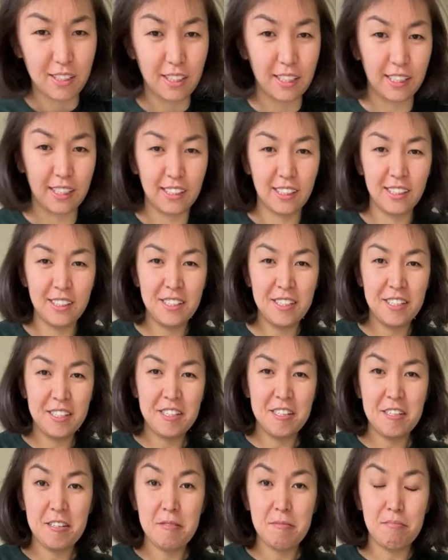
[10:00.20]
like
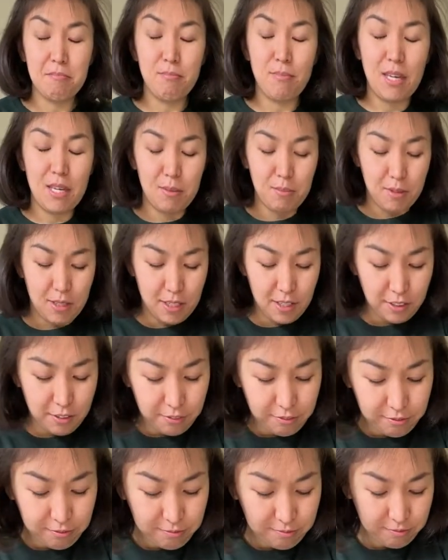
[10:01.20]
maybe
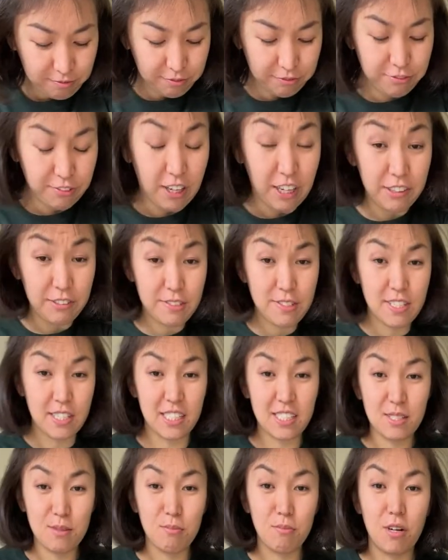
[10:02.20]

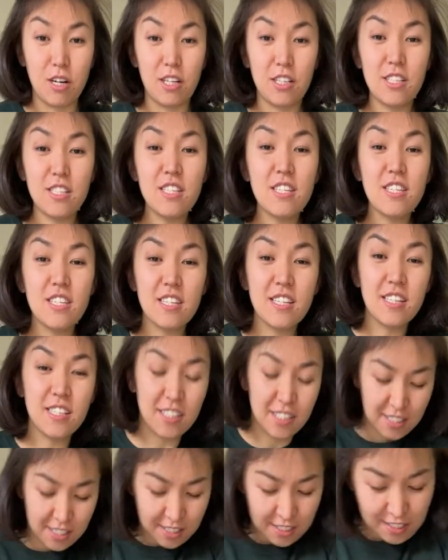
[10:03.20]
5-6 months
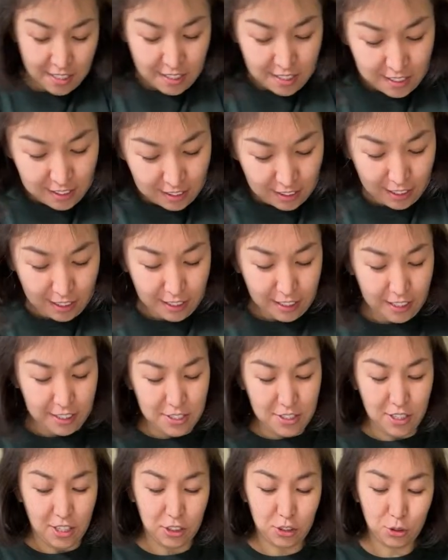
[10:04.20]
that I
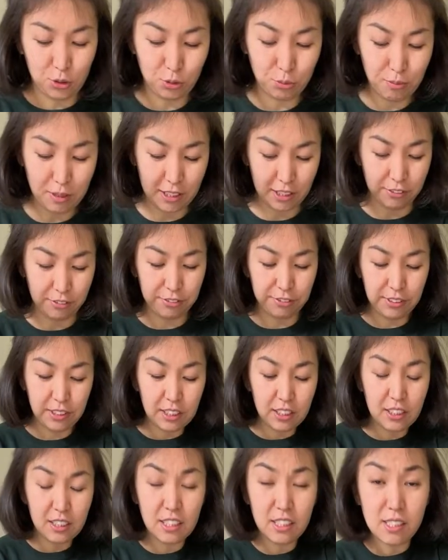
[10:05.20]
start to make a
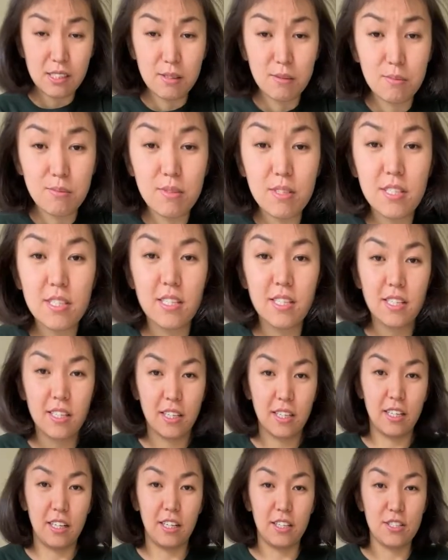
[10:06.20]
films
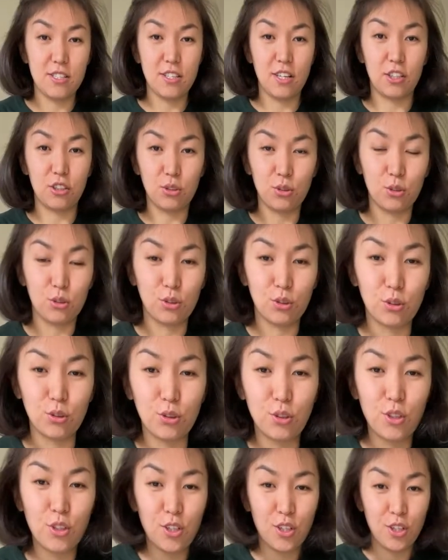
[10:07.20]
and I start
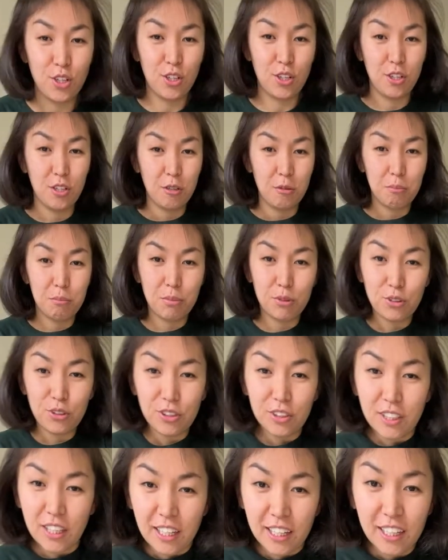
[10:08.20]
to
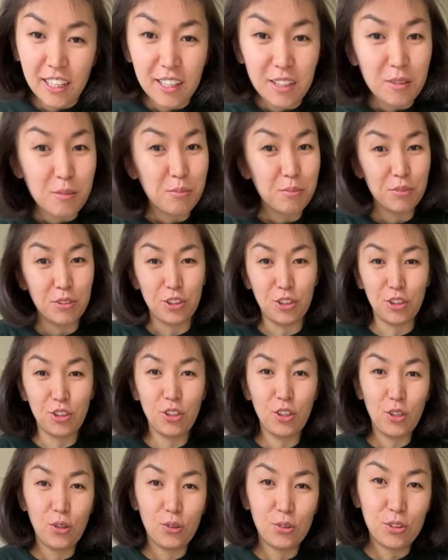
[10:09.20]
put them, you know,
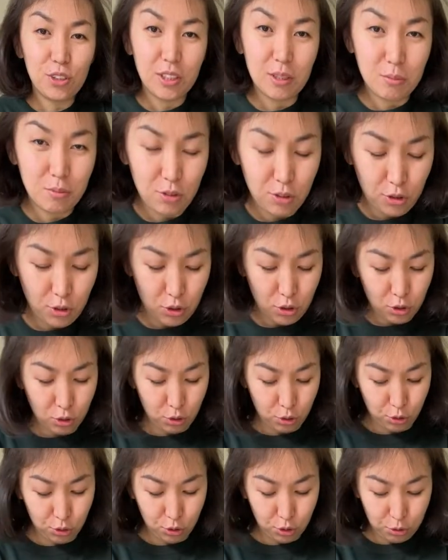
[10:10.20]
load them in
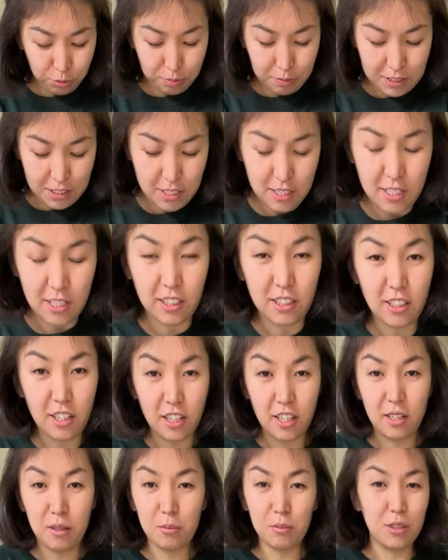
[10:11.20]
YouTube,
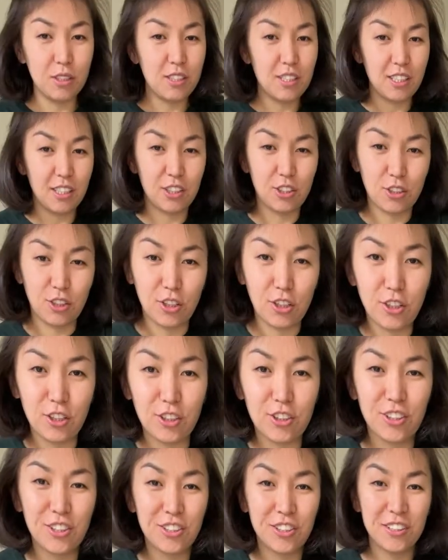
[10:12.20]
Instagram, and TikTok.